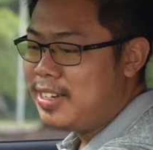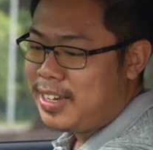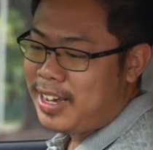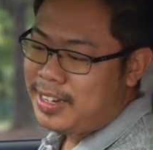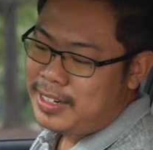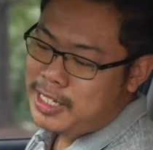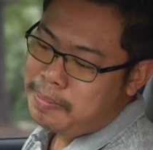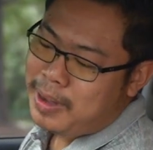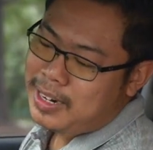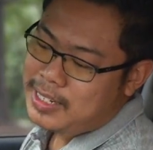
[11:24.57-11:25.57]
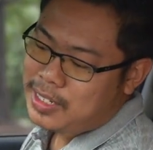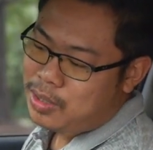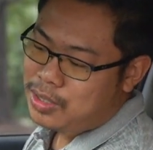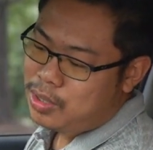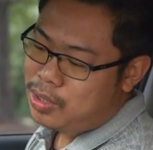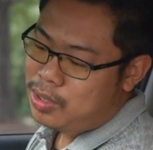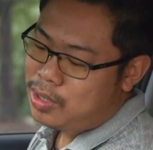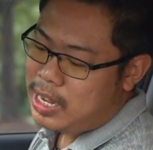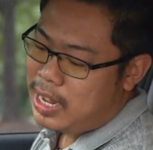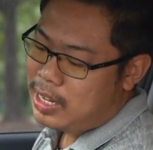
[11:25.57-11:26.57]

Okay, this part is also